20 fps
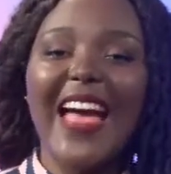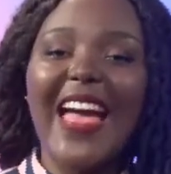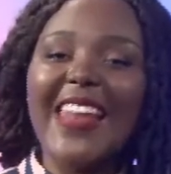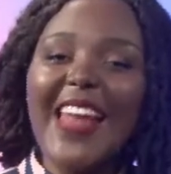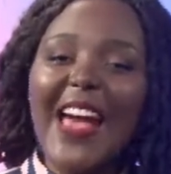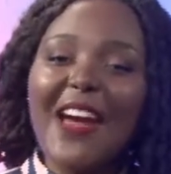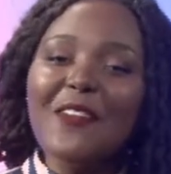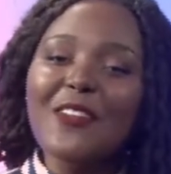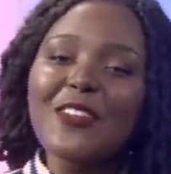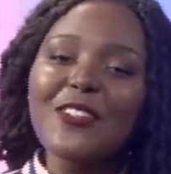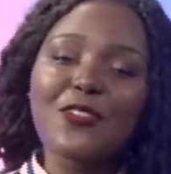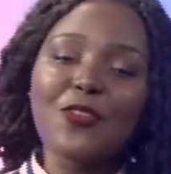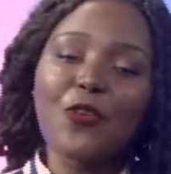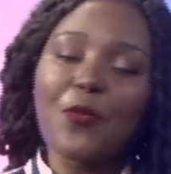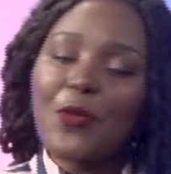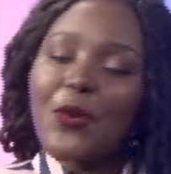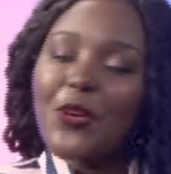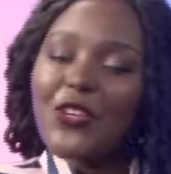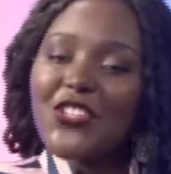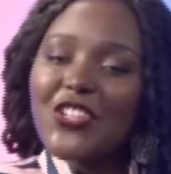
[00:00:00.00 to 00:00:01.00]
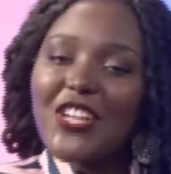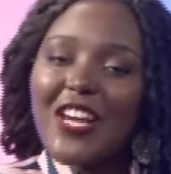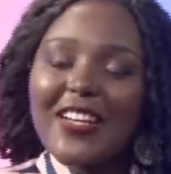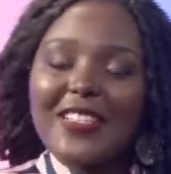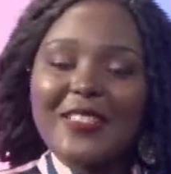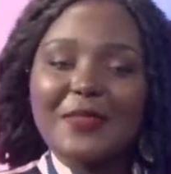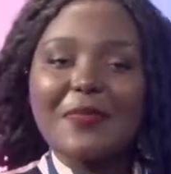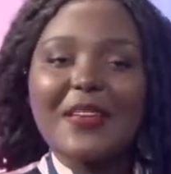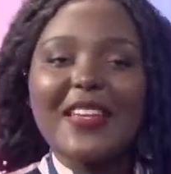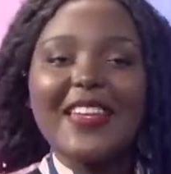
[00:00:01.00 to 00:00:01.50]
And I want to know, because she
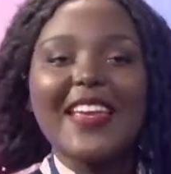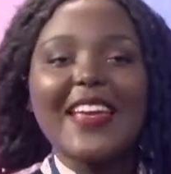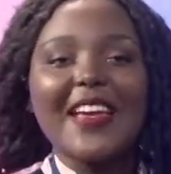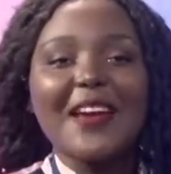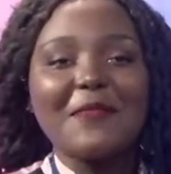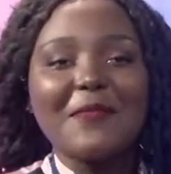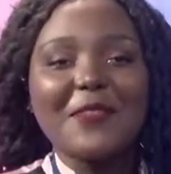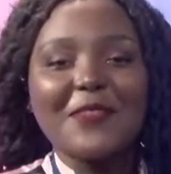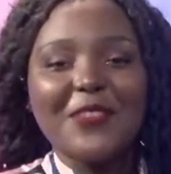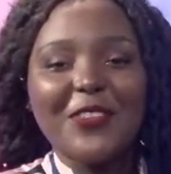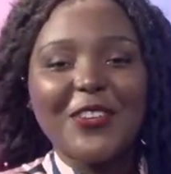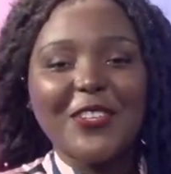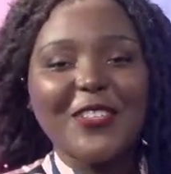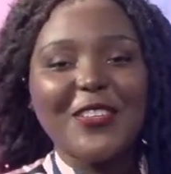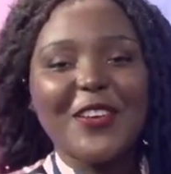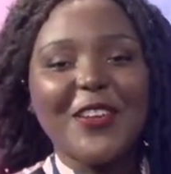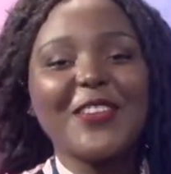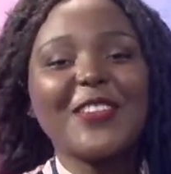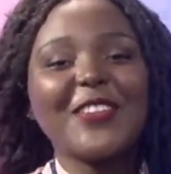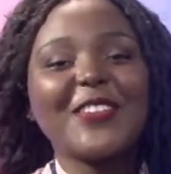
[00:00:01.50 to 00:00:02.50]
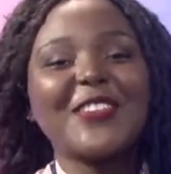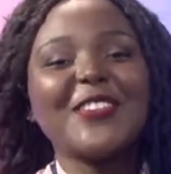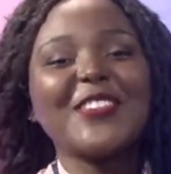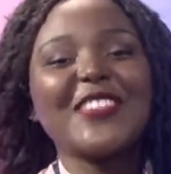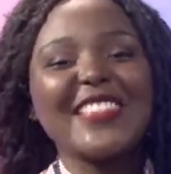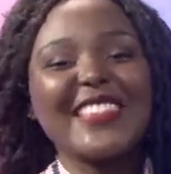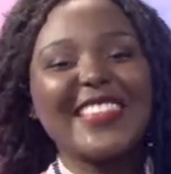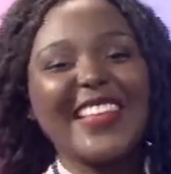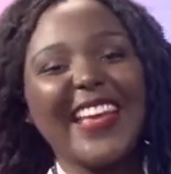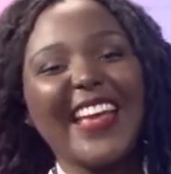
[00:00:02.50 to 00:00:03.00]
has been here before, so I want you
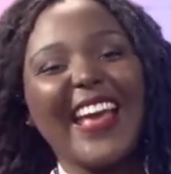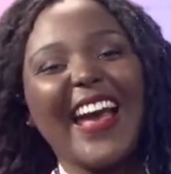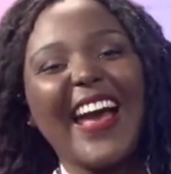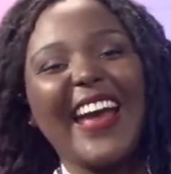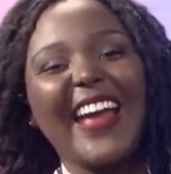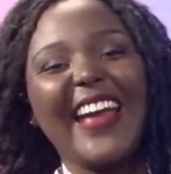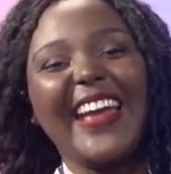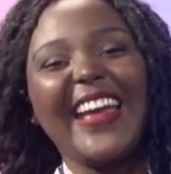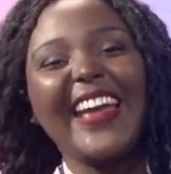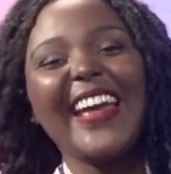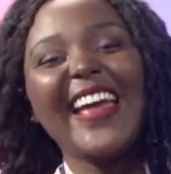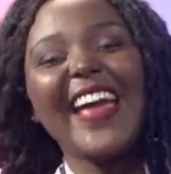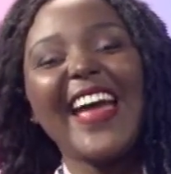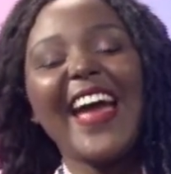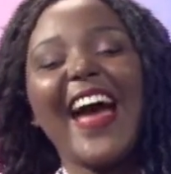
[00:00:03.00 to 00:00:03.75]
to say hi,